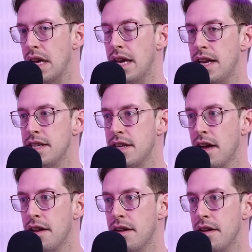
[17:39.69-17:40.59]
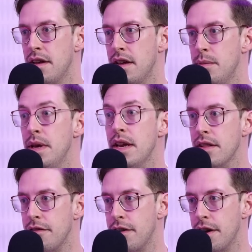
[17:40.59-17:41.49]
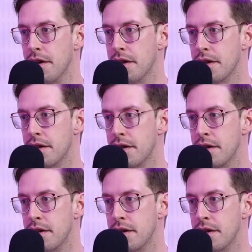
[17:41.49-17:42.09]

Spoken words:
and it's not immediately fatal.